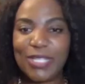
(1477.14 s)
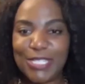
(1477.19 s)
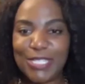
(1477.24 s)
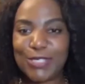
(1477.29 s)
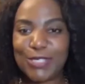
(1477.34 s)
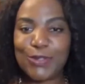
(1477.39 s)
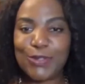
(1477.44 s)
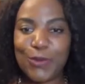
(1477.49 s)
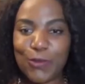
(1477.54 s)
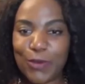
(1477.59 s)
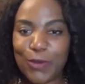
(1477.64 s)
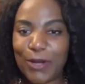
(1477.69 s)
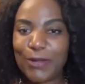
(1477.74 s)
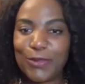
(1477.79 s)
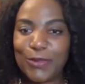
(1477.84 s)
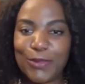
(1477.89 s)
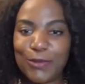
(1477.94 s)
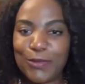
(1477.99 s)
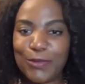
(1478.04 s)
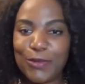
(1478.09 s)
to work
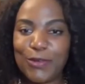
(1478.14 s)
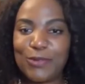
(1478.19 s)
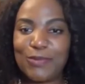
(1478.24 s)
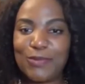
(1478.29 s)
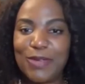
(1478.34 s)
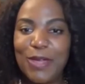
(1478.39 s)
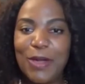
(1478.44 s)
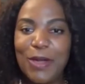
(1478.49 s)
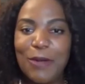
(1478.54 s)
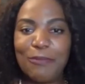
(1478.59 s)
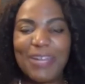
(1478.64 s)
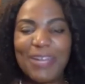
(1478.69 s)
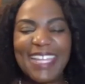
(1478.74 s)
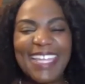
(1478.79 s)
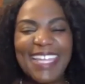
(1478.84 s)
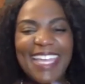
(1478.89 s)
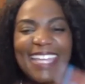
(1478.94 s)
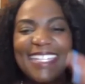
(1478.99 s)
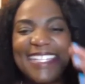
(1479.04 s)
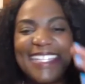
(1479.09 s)
the room, but I
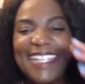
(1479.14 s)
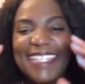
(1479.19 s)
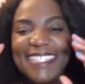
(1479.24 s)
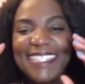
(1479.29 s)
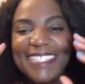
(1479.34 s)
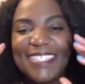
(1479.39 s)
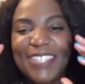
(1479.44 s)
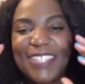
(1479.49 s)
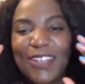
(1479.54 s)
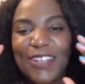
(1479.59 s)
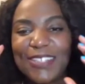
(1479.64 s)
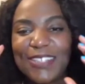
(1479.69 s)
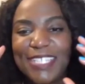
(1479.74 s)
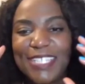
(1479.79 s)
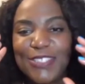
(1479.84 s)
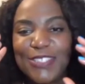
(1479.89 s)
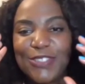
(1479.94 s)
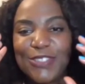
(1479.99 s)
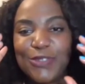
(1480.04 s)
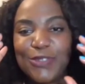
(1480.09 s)
can't
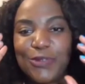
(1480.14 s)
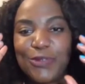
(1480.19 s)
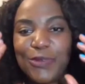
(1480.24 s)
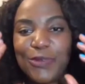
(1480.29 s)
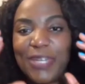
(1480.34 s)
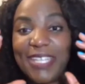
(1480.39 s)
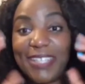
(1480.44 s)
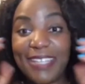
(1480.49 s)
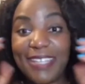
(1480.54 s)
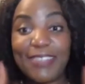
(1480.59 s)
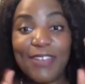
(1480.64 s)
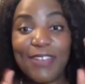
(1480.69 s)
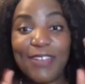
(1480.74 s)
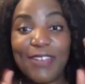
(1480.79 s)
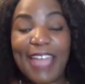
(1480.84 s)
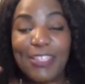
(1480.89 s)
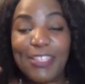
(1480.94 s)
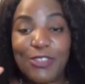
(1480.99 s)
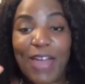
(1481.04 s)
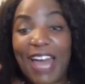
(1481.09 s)
necessarily do it
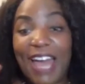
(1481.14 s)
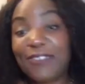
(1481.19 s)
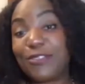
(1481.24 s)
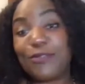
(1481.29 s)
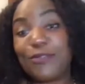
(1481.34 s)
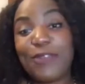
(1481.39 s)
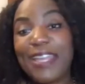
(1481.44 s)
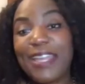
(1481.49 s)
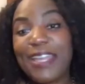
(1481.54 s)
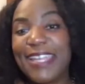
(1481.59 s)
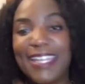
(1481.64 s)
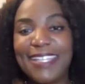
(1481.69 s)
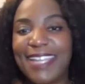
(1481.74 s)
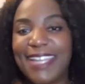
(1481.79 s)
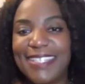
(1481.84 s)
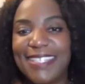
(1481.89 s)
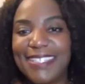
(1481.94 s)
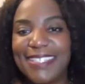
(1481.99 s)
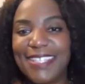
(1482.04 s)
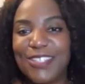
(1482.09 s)
you have to
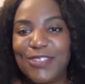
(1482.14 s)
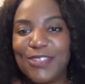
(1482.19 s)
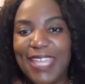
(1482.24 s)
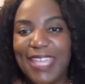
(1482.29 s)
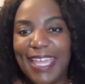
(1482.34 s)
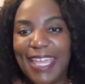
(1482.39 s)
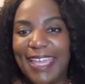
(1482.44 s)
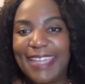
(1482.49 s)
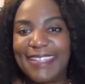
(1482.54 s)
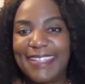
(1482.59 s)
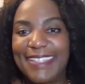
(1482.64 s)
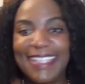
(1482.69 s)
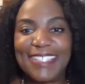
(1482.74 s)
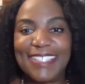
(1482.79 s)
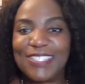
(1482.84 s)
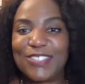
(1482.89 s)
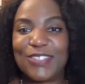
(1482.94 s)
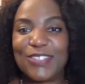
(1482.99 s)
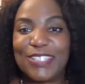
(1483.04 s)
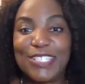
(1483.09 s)
recognize that you can't
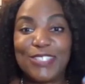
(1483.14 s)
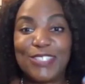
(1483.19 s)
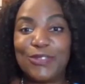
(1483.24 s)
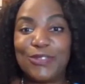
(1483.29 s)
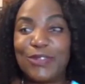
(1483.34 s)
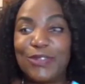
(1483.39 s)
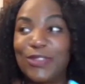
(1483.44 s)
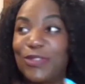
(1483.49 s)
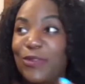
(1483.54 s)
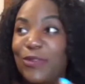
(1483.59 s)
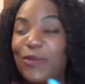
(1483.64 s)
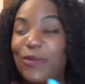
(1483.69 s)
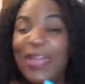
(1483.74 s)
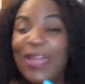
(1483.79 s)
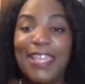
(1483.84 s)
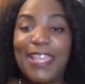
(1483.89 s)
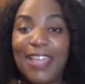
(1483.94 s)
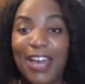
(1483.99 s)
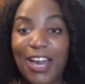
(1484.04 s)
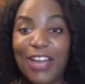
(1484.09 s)
necessarily do it the
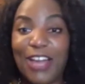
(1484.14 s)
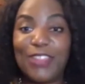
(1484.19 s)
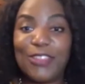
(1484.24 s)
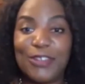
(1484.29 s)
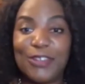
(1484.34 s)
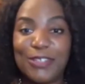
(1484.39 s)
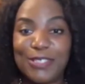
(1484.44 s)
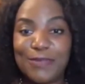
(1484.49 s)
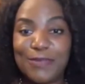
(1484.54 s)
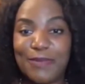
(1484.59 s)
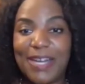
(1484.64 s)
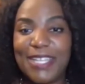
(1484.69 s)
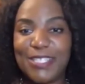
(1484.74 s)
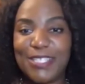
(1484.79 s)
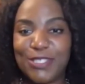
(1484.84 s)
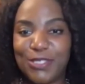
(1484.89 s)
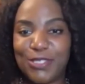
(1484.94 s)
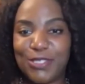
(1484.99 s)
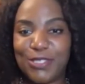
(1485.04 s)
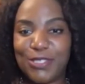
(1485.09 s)
way others might
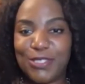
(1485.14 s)
do it.